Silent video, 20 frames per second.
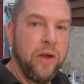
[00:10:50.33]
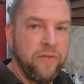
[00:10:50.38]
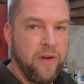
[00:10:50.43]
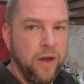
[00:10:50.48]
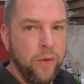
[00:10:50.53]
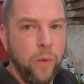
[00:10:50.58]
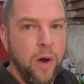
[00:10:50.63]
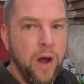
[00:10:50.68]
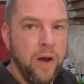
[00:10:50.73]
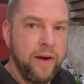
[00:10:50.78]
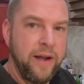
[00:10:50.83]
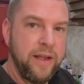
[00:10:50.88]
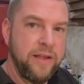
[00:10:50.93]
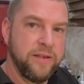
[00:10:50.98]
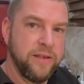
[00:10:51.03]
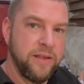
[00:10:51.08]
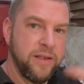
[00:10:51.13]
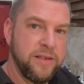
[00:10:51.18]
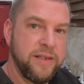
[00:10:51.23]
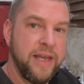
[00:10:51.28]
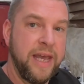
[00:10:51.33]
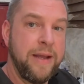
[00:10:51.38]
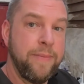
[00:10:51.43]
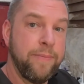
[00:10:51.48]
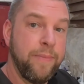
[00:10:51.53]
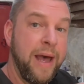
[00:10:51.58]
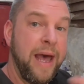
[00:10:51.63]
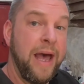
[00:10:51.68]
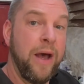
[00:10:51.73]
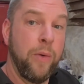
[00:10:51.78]
If I wire it into the same
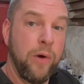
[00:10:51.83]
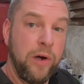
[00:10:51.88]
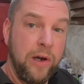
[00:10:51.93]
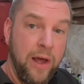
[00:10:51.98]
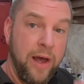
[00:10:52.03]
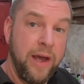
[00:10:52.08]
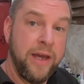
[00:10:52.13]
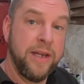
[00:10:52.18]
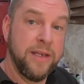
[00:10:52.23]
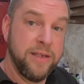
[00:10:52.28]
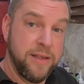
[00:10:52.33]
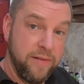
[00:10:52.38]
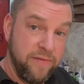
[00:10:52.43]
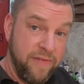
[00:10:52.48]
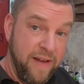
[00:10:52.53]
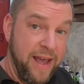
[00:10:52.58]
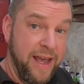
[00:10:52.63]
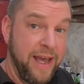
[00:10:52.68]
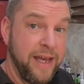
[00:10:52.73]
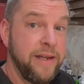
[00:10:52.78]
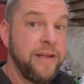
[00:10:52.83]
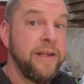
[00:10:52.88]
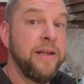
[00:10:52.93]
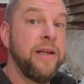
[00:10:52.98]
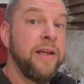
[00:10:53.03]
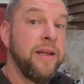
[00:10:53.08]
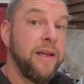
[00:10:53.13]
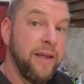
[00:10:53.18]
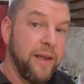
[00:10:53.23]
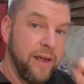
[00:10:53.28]
power line as the
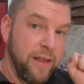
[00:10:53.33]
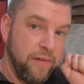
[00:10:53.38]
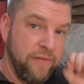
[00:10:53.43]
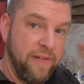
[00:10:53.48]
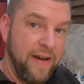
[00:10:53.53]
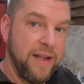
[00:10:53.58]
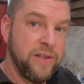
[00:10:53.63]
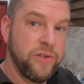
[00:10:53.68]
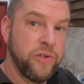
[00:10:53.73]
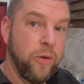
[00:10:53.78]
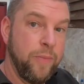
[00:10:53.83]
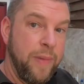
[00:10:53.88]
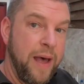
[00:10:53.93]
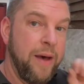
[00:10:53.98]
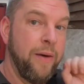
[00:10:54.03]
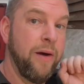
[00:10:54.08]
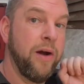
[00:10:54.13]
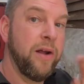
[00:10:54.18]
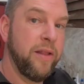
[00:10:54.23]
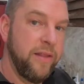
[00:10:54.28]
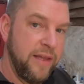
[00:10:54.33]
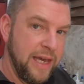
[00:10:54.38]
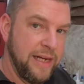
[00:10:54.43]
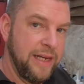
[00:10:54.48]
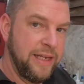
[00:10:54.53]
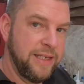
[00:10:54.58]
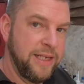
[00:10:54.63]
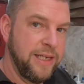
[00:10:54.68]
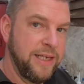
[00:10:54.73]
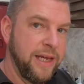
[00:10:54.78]
fan's got power, the
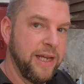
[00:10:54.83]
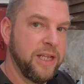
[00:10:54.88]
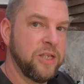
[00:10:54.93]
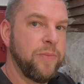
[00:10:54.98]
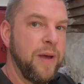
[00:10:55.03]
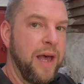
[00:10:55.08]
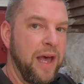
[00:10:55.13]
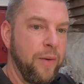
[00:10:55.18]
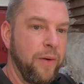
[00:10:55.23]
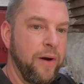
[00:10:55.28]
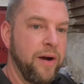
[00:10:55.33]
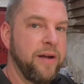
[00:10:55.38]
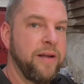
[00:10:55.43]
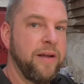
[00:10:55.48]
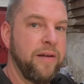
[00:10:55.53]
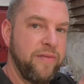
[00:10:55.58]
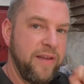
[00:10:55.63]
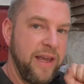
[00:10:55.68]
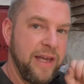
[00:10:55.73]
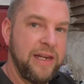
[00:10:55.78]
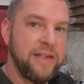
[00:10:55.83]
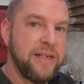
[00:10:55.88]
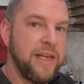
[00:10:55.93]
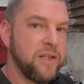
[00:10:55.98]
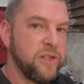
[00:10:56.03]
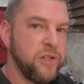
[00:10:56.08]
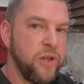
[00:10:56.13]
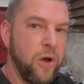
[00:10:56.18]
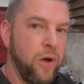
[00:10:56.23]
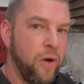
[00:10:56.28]
LED gets power. If the LED
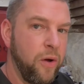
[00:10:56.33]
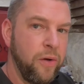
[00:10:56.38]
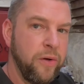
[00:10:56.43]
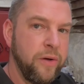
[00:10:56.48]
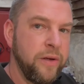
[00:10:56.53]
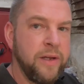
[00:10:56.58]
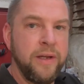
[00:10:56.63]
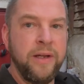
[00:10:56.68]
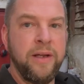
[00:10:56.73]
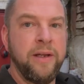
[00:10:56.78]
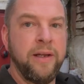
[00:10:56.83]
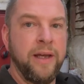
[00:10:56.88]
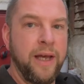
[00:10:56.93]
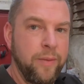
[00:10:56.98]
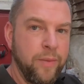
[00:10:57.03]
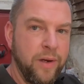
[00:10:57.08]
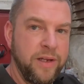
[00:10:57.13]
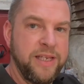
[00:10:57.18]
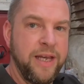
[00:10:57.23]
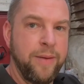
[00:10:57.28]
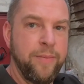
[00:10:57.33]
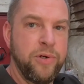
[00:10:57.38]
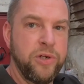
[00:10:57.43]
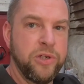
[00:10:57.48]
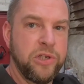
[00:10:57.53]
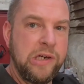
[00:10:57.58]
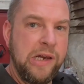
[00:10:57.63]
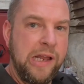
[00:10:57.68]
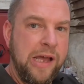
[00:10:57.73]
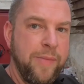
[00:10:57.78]
is not on and my
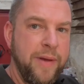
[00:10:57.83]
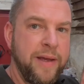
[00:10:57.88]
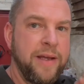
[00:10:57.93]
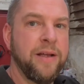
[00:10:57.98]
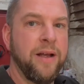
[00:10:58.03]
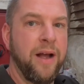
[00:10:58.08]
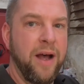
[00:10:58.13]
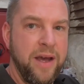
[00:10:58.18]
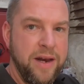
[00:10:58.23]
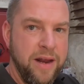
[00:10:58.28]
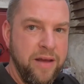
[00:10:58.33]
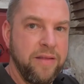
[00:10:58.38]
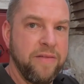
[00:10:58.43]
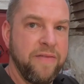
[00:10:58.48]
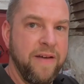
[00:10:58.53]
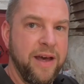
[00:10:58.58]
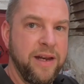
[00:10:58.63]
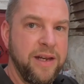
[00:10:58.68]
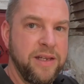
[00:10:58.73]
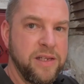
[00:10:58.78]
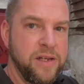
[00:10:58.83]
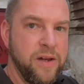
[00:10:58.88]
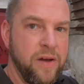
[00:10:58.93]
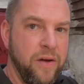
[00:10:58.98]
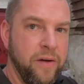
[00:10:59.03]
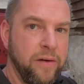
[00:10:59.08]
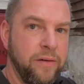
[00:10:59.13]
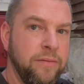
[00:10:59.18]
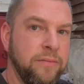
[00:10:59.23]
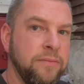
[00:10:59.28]
temperature's climbing, I know the fan isn't
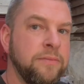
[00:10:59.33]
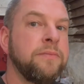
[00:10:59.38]
on.